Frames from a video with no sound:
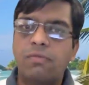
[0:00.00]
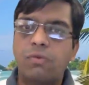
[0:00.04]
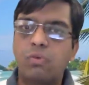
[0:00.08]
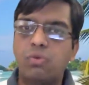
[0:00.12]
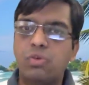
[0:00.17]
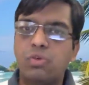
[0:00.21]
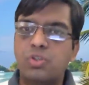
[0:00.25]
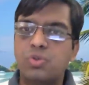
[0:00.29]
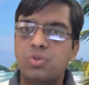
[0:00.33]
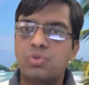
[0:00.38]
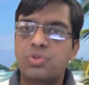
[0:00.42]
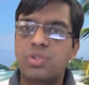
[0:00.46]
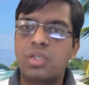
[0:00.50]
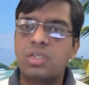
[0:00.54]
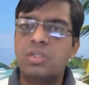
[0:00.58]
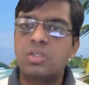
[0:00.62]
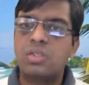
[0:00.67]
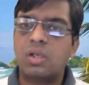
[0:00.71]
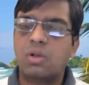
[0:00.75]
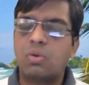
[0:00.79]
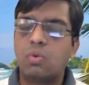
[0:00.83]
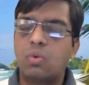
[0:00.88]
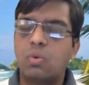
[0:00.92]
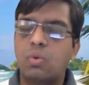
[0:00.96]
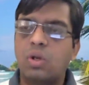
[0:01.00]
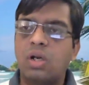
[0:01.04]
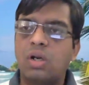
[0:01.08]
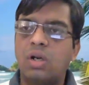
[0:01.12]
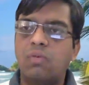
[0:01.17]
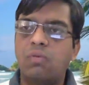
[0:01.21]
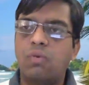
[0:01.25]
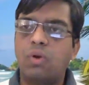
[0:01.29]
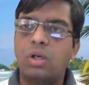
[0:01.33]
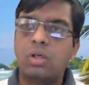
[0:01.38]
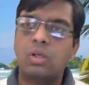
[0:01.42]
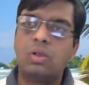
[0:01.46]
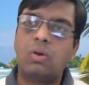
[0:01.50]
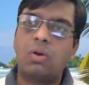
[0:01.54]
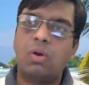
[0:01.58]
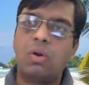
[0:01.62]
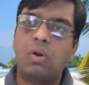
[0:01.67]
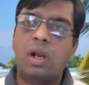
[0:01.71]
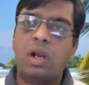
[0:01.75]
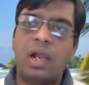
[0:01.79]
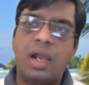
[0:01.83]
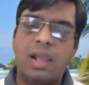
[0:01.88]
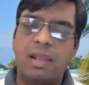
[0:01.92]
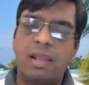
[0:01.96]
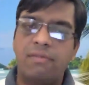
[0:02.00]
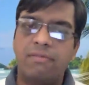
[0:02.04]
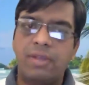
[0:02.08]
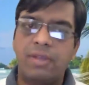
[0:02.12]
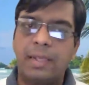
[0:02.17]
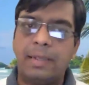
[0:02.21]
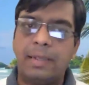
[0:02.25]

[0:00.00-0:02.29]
fruit juices, the coconut water, or IV.